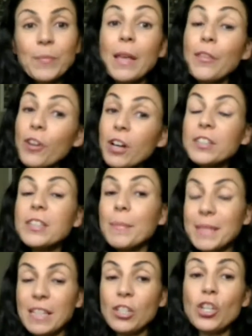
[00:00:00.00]
Now, there are some
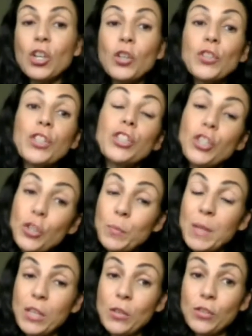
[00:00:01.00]
essential oils that shouldn't be
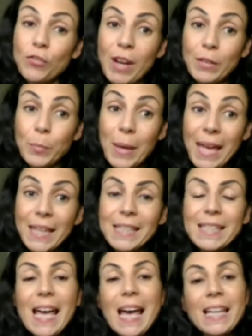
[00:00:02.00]
used around
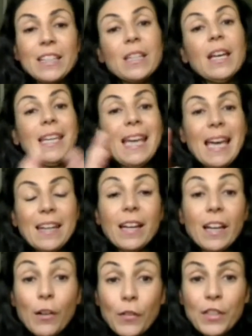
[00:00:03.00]
pets, and again, I
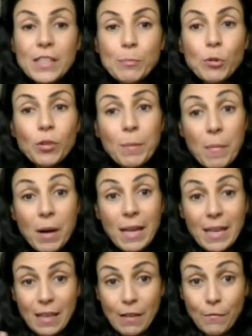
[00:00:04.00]
cover this more in my
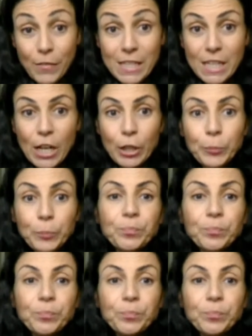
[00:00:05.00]
video.